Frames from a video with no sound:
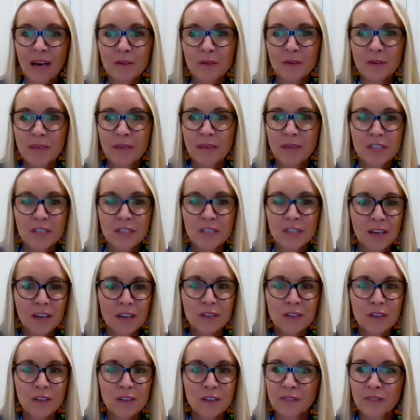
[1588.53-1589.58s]
Imagine how
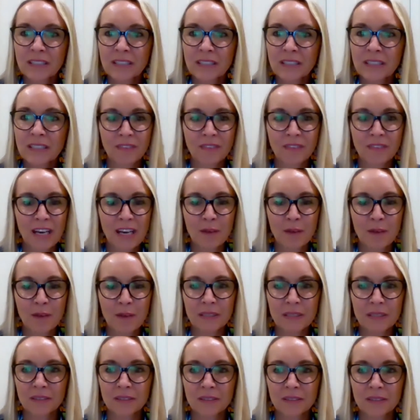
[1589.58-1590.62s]
you'd feel if that
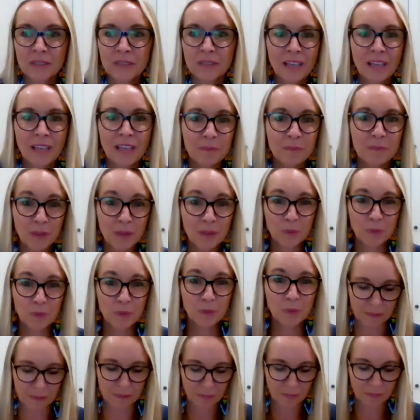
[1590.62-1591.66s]
happened. Wouldn't that be
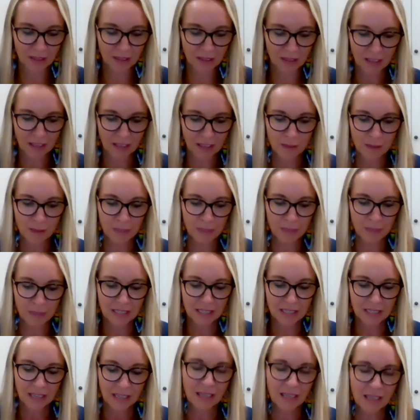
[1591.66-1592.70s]
awesome? But
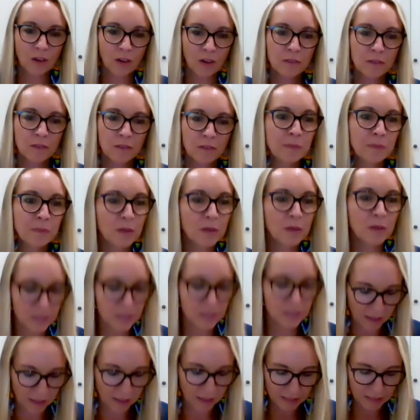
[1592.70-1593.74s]
a lot of people are
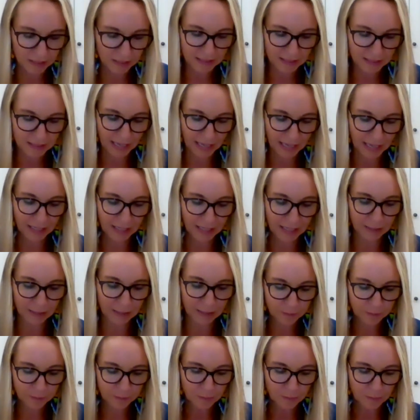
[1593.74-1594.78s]
saying things like,
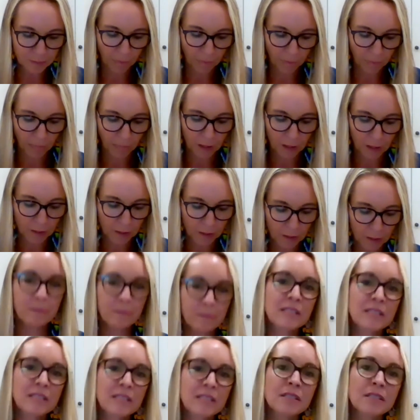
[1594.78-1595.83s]
my
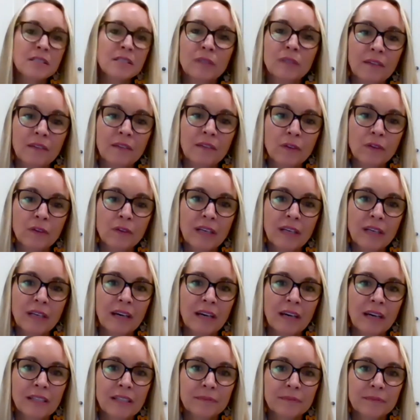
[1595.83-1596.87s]
business will never
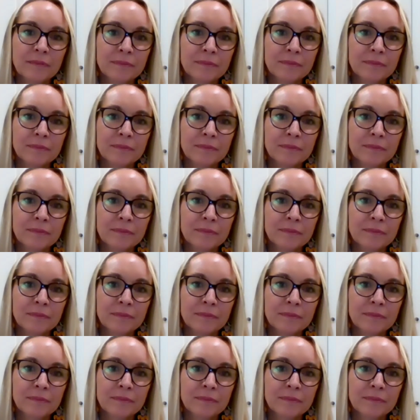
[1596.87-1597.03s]
recover.